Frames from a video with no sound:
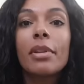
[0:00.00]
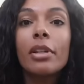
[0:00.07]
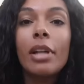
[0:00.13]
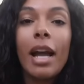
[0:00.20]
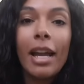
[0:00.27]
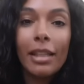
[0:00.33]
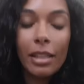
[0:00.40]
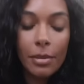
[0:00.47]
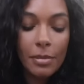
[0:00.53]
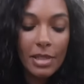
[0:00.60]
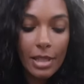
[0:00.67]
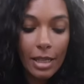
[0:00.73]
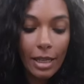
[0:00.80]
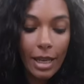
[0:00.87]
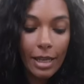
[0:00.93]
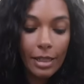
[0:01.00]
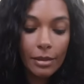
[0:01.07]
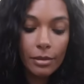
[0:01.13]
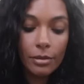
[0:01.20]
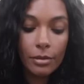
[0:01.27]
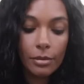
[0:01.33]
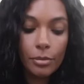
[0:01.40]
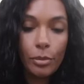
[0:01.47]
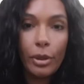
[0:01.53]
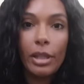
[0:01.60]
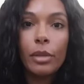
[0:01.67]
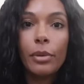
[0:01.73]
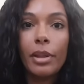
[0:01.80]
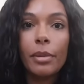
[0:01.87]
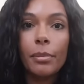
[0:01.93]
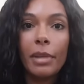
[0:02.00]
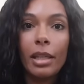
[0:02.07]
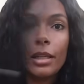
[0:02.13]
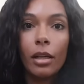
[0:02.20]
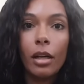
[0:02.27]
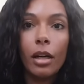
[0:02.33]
other items that I bring with me